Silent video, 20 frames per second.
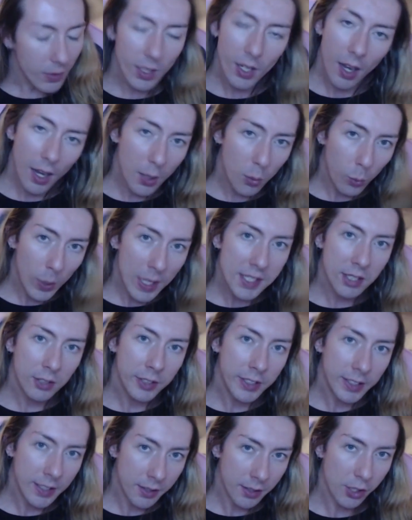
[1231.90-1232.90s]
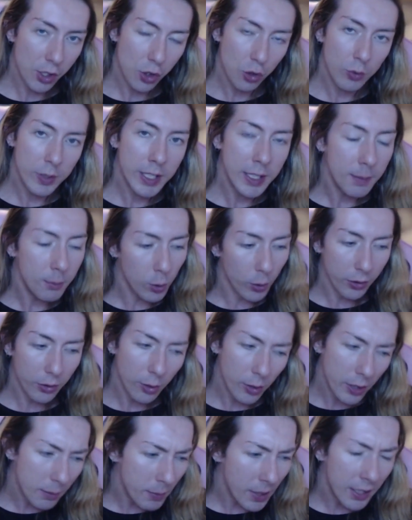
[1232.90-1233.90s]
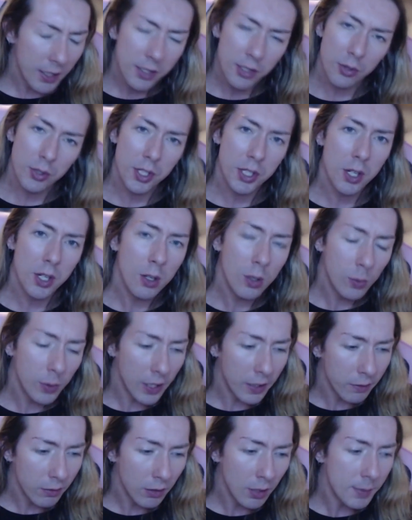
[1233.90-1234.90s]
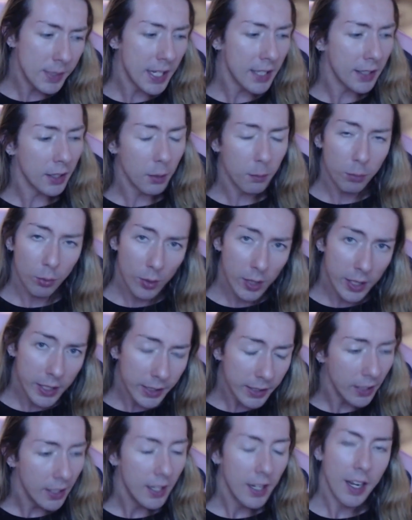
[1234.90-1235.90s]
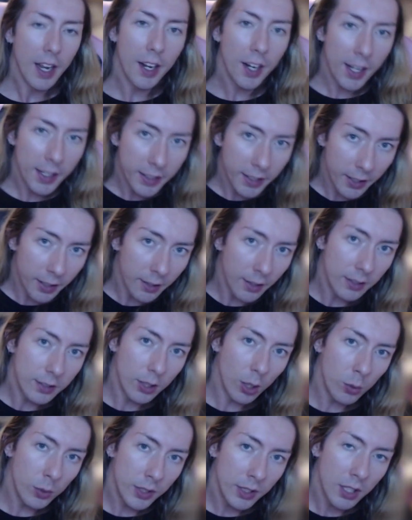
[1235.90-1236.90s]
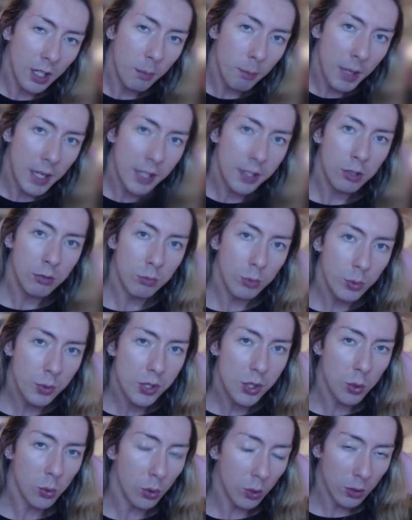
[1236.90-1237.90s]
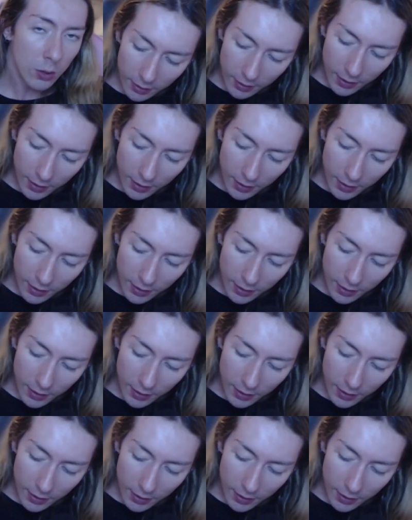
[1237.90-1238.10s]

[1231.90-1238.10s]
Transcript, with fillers: I wait till the end of the stream or thirty minutes or so whenever I'm taking a break, and I can go in the Commander Root tool.